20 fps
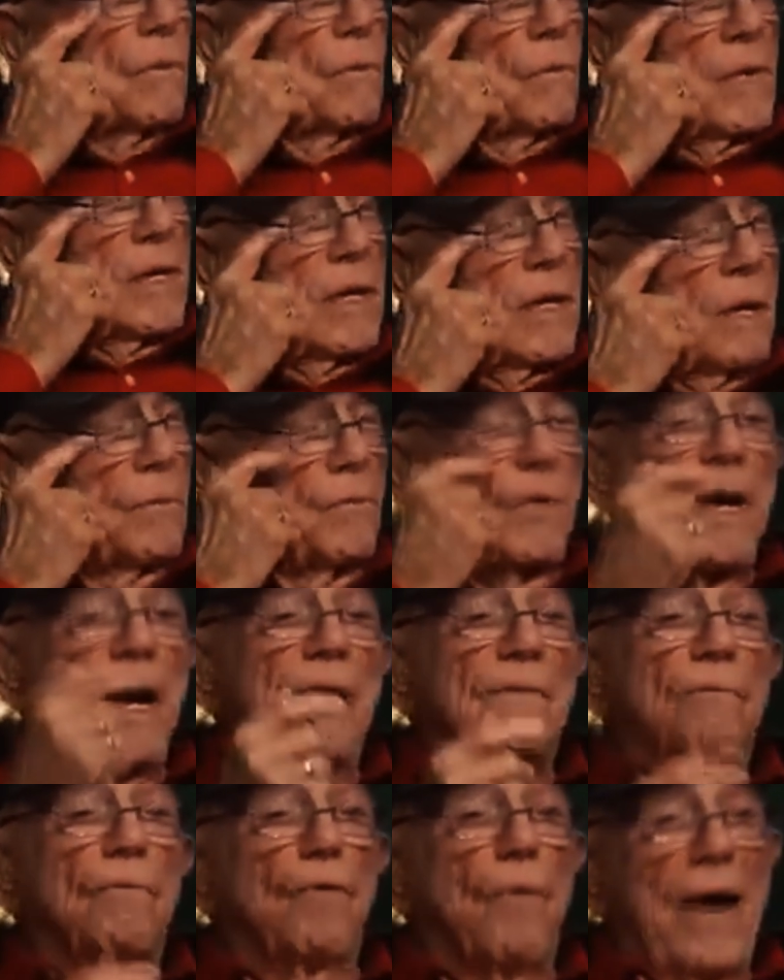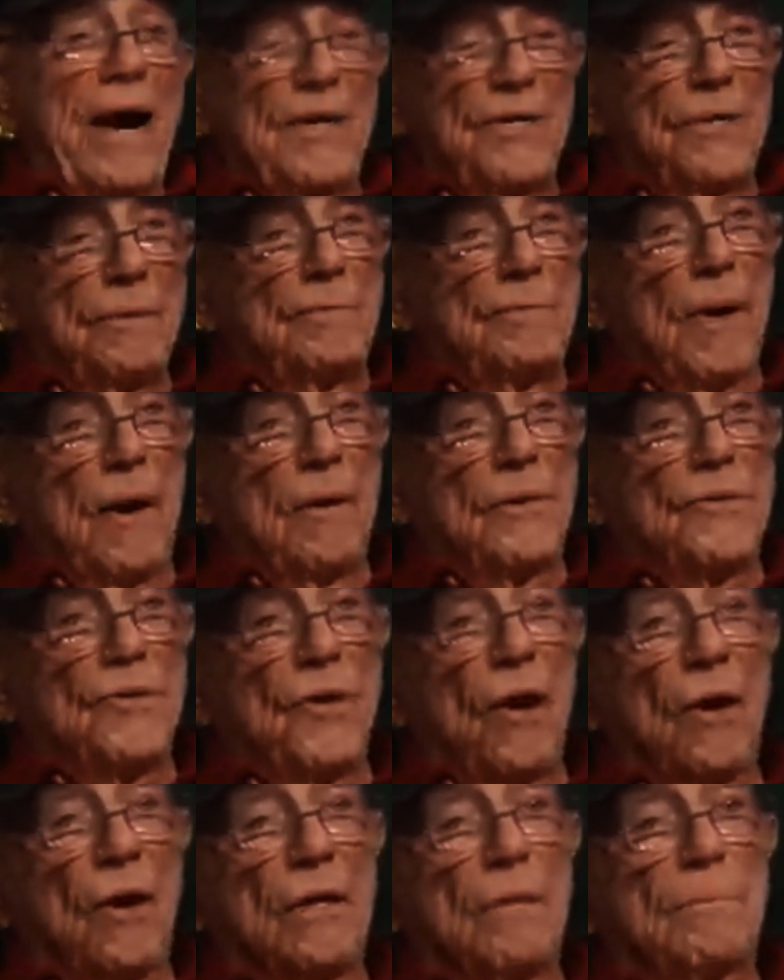we have ration bar,
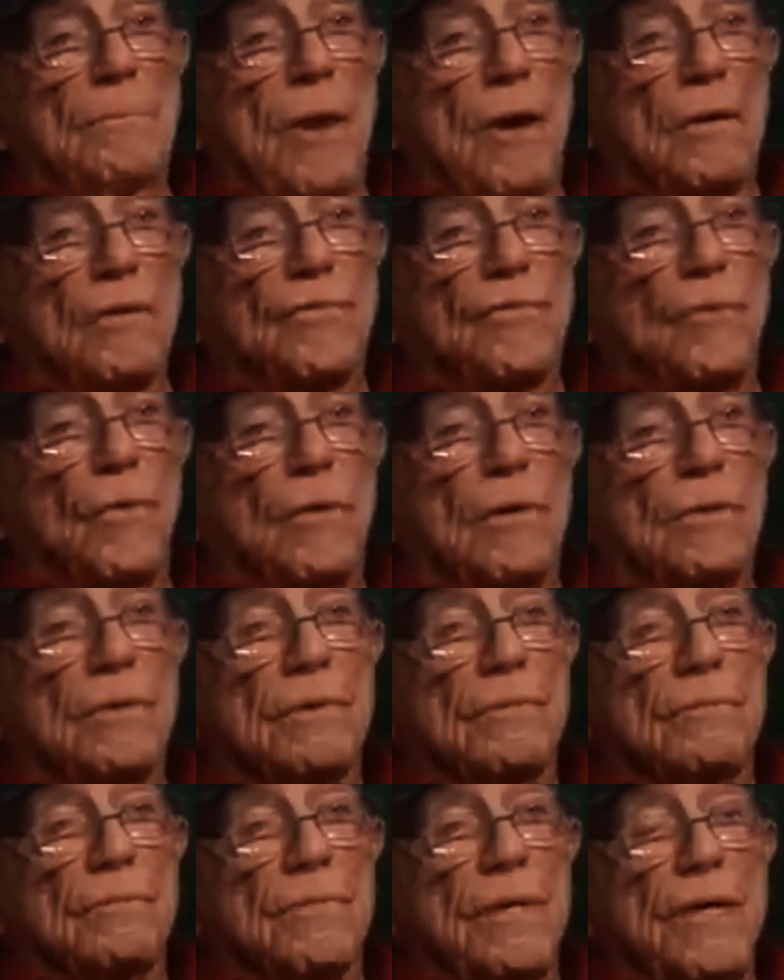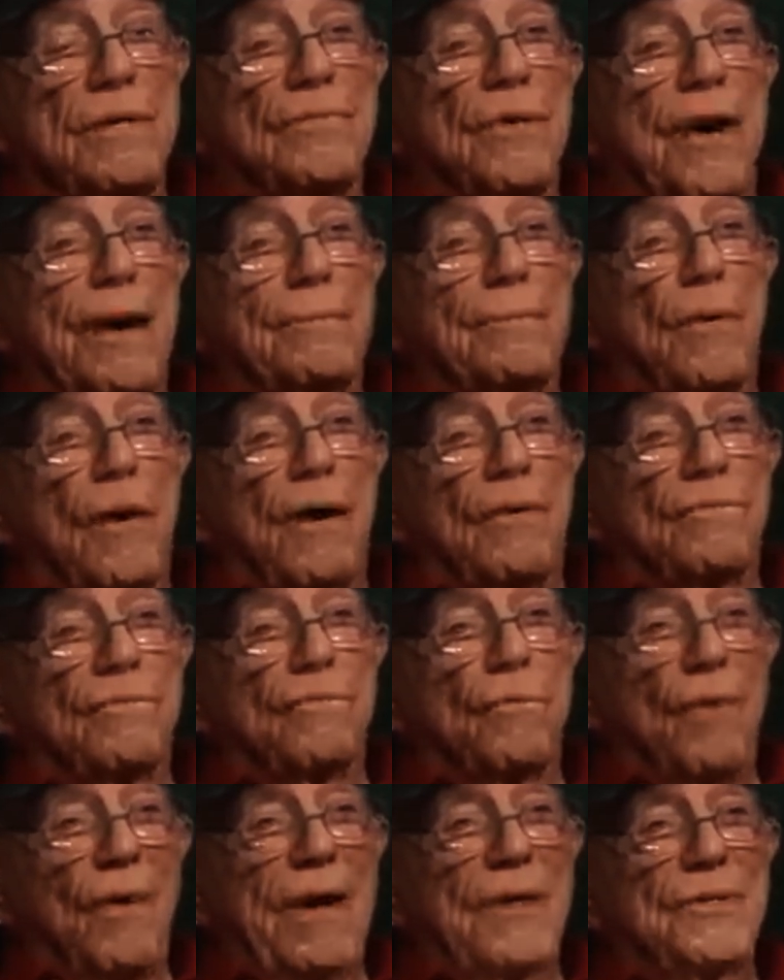chocolate bars when they drop
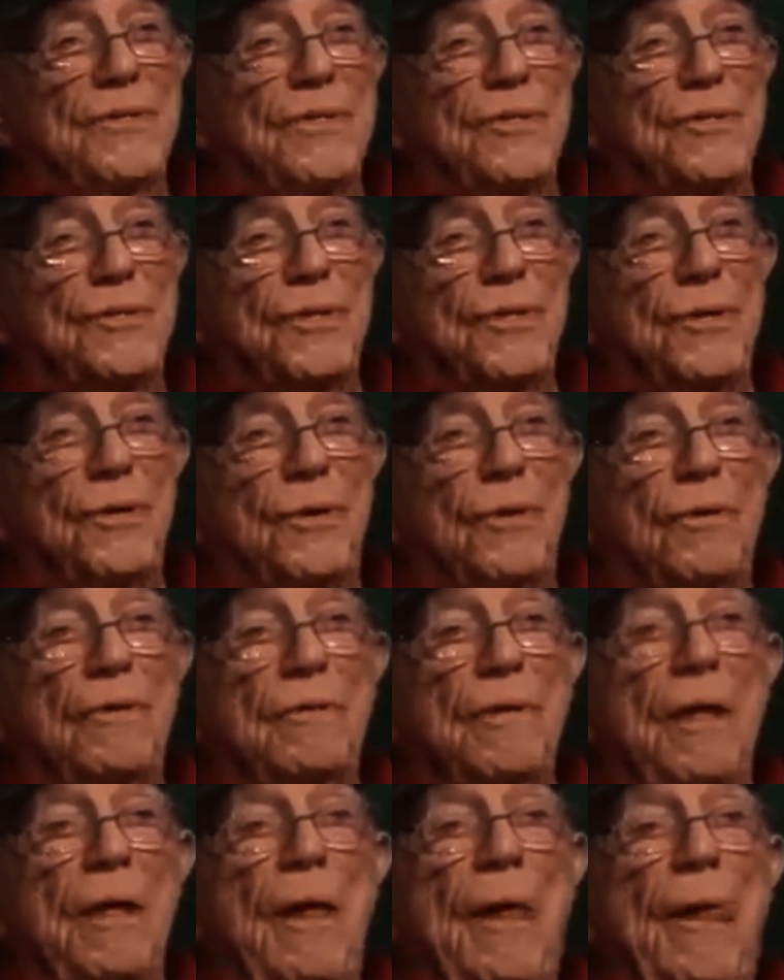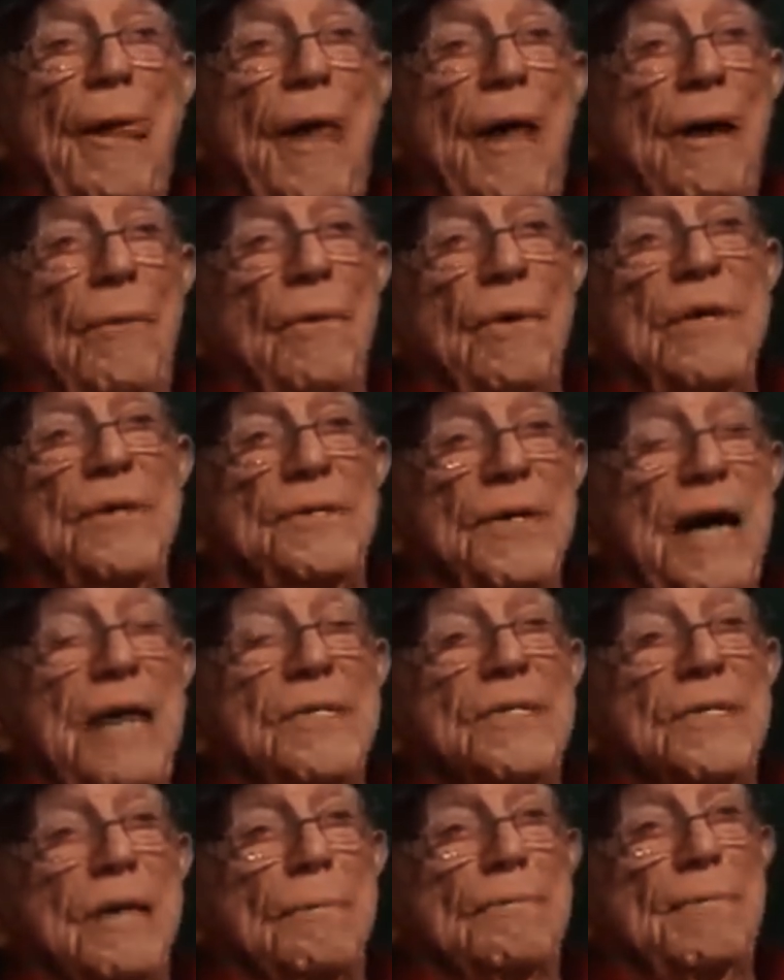off rations, you know. And we
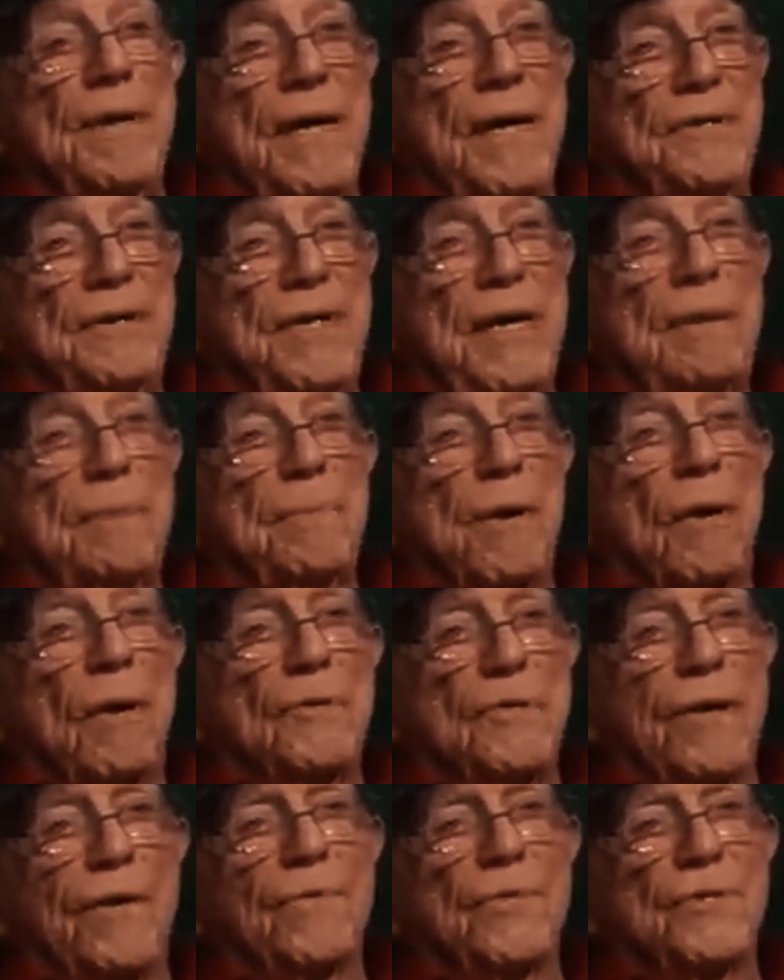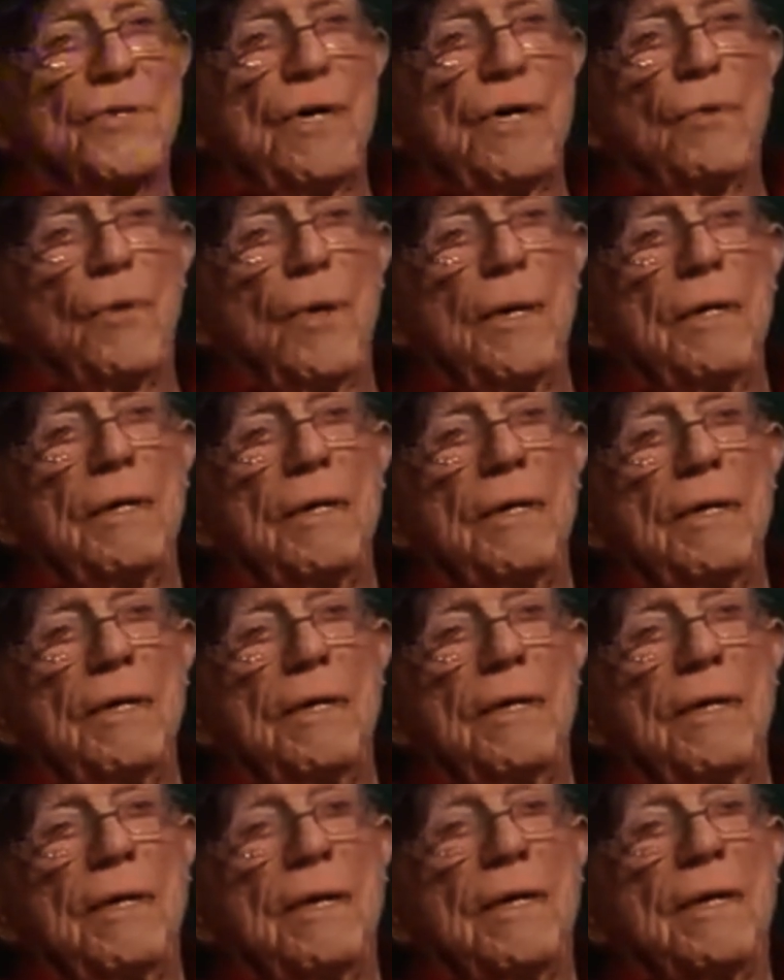dice up that D bar. Did you ever see one?
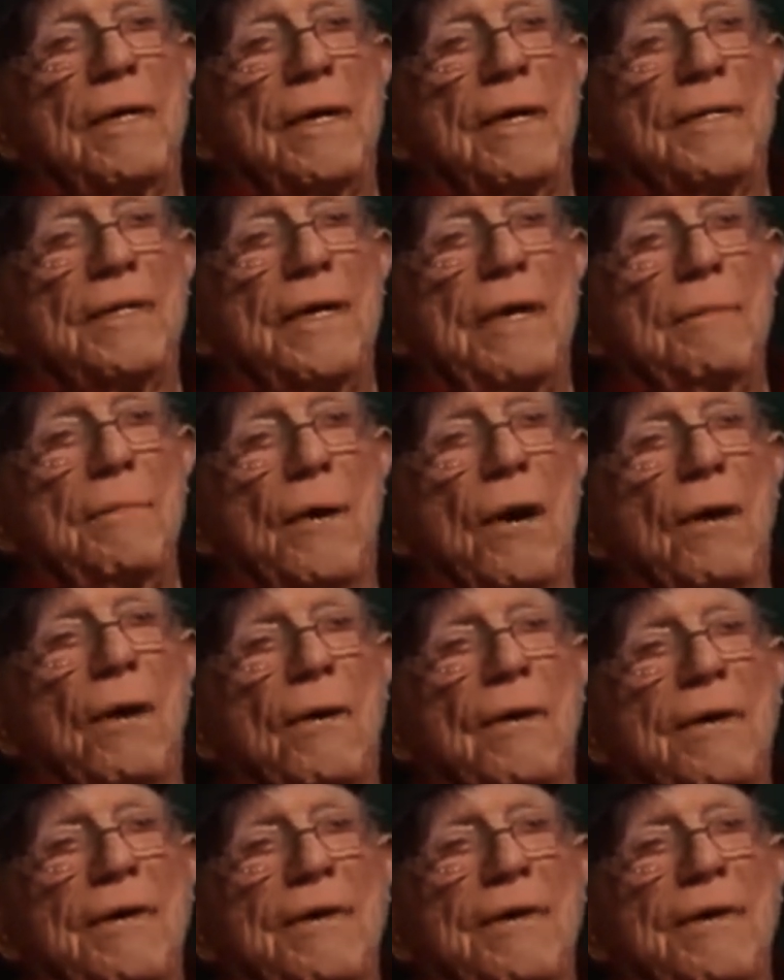A D bar?